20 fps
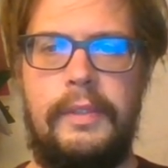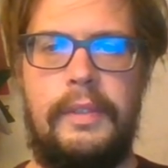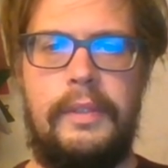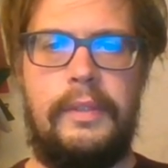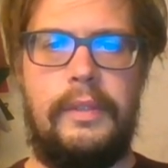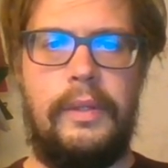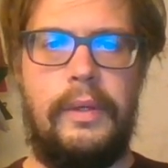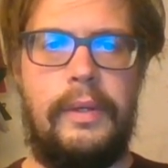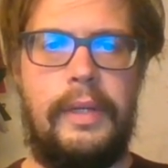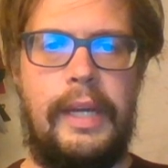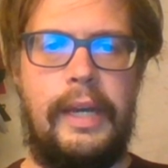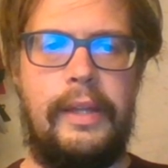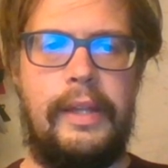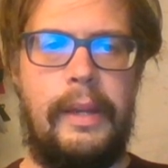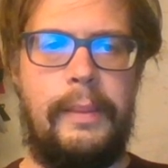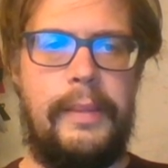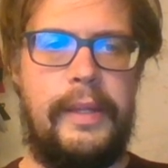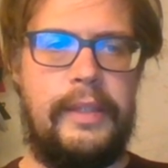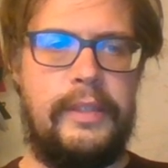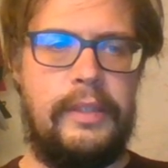So now
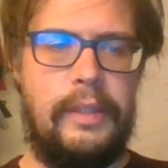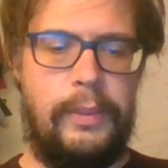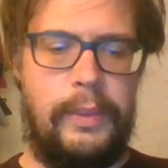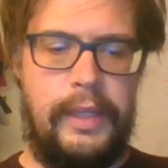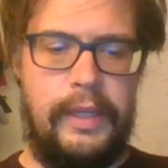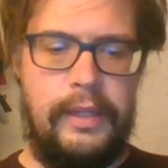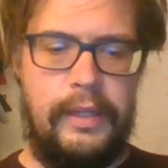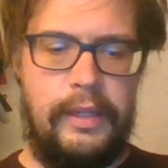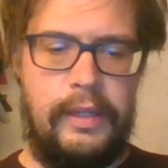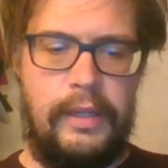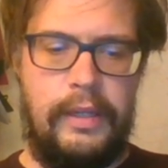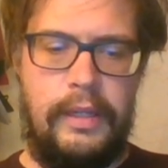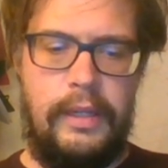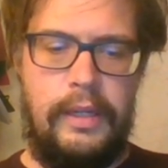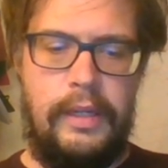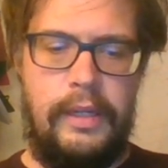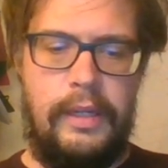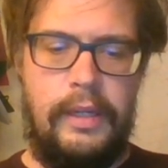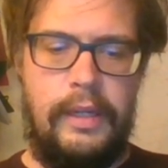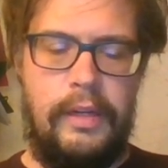that means that we can
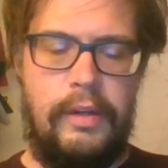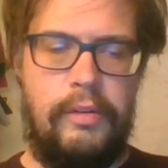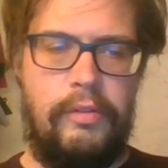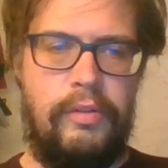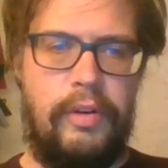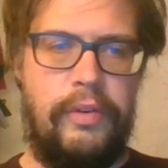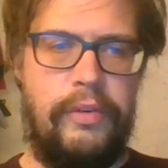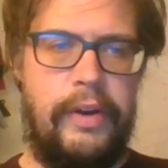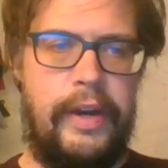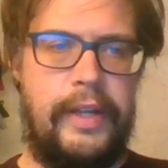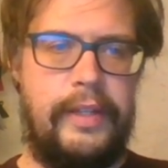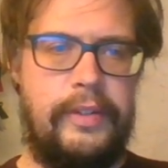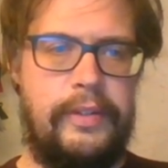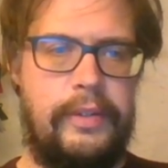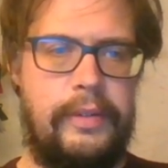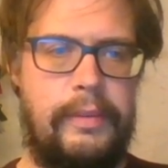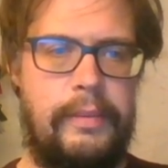rewrite.